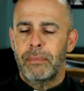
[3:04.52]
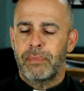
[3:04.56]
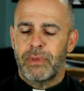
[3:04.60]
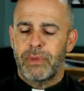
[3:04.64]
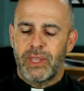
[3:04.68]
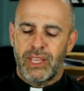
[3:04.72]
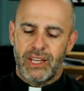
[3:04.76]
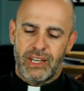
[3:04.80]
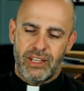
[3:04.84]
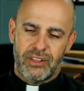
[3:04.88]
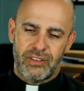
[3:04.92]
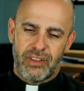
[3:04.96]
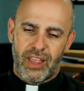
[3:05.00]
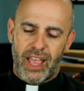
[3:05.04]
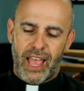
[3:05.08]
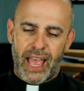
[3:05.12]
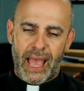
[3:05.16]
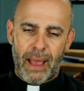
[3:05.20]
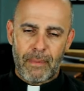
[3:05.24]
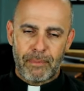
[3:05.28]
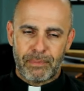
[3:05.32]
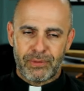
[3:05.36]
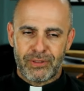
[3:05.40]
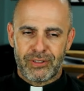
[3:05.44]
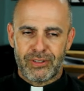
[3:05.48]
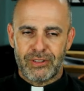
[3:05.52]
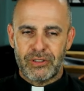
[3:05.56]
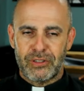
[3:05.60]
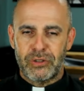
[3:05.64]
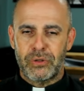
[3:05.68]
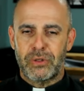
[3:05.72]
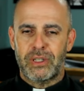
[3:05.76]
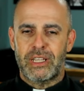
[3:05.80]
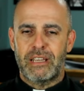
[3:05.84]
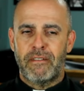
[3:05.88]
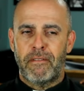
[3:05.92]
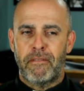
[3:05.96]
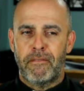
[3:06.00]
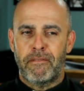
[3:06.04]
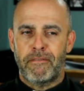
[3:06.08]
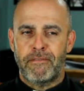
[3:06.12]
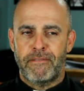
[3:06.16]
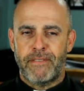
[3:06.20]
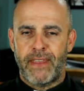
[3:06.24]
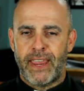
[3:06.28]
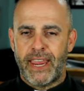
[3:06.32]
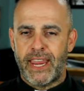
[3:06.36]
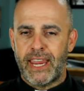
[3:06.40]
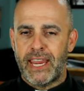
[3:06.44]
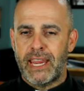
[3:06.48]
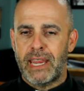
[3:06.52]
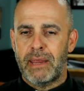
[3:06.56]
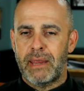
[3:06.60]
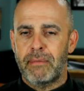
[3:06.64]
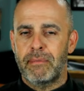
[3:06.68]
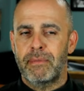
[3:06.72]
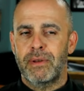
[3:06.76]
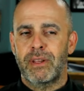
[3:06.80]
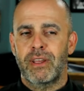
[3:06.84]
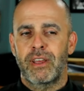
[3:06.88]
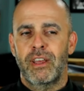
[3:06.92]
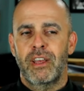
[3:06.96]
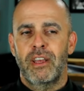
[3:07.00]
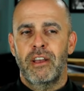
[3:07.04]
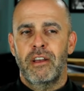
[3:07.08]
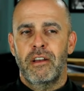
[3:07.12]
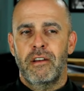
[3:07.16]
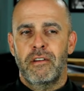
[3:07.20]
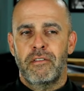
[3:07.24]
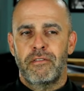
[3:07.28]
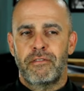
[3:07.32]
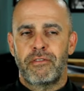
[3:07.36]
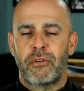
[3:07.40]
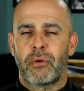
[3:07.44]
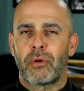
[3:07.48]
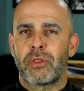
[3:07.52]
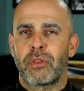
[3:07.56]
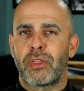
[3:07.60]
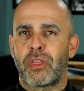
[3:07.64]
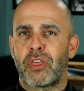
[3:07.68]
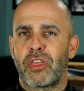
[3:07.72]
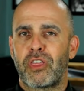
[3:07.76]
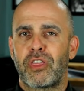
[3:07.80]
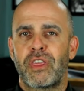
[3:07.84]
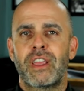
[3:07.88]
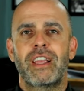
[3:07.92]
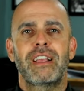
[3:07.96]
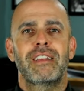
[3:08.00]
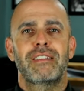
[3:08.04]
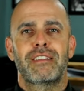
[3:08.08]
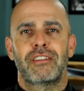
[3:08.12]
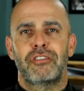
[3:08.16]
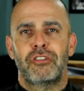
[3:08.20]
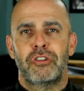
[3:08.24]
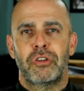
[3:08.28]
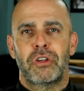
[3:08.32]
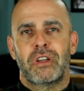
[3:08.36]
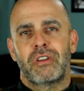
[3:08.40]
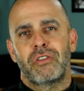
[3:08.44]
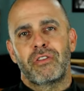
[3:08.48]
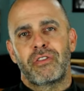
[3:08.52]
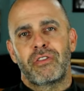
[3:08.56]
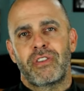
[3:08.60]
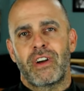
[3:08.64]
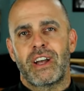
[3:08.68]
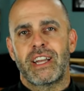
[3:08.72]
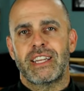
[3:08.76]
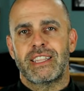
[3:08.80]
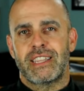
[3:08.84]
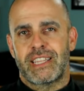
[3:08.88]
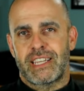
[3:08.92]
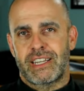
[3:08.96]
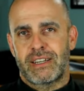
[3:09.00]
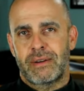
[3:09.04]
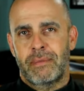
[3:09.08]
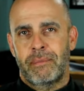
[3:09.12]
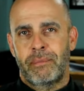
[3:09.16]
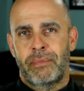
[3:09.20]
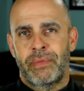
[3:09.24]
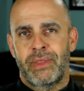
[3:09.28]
It is absolutely famed for the things that you can find there.